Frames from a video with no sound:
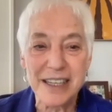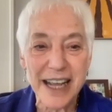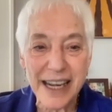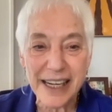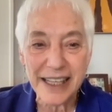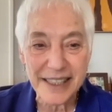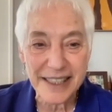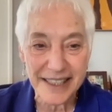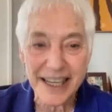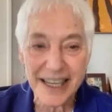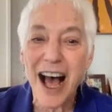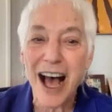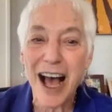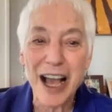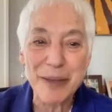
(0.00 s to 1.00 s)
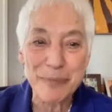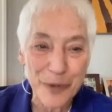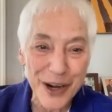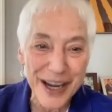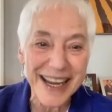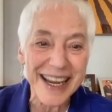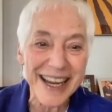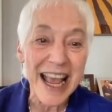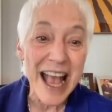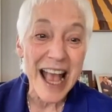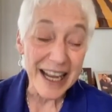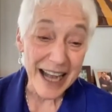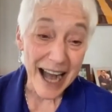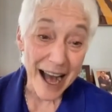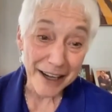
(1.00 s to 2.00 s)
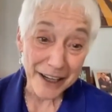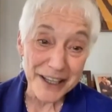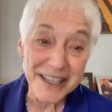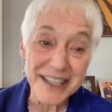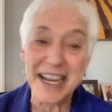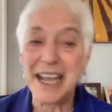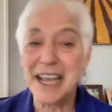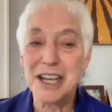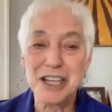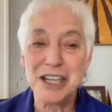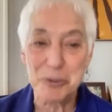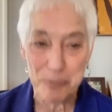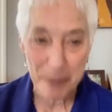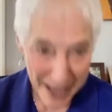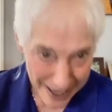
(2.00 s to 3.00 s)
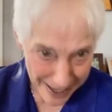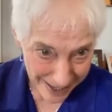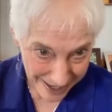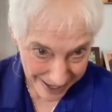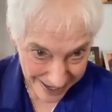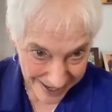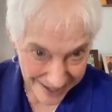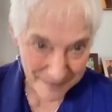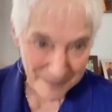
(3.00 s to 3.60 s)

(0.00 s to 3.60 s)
and it's time we got a day's pay.